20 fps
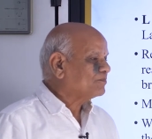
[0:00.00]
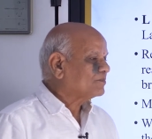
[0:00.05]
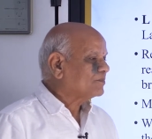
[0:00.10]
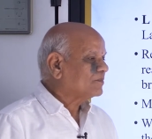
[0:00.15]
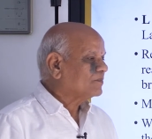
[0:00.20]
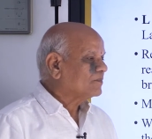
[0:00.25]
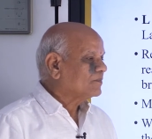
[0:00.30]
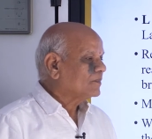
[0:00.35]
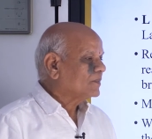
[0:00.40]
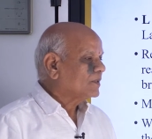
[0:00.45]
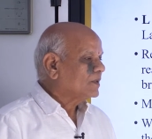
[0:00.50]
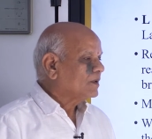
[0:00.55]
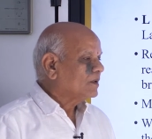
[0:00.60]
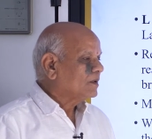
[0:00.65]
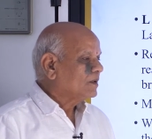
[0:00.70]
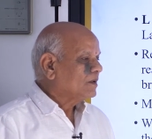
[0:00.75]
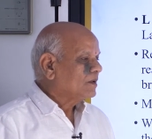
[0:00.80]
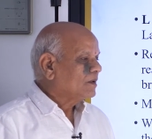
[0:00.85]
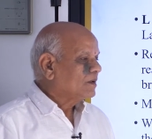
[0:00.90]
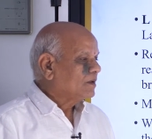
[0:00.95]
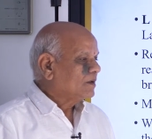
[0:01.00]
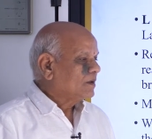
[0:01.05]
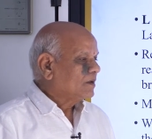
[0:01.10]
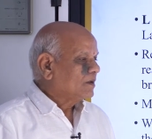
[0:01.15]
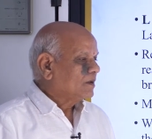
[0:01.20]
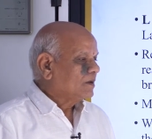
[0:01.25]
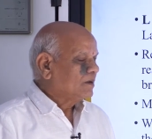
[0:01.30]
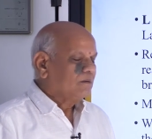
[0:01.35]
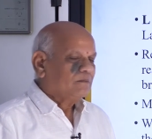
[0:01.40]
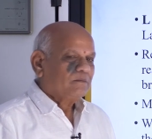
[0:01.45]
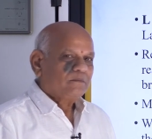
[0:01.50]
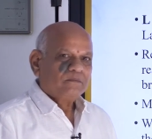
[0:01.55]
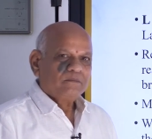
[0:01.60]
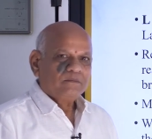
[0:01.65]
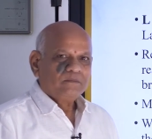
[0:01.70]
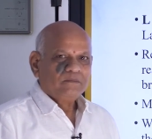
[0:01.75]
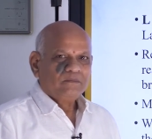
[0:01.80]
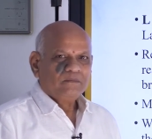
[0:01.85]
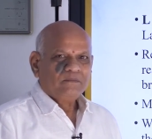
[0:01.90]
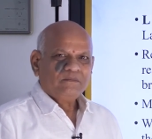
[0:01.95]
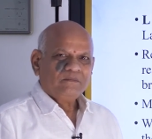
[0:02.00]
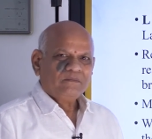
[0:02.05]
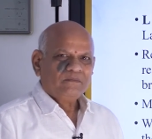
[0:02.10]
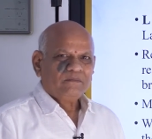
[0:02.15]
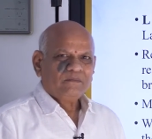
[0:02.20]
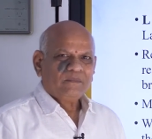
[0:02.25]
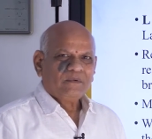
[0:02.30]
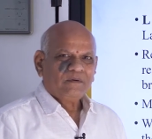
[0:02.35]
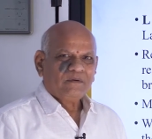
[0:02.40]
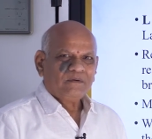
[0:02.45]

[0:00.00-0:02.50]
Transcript: Nobody speaks.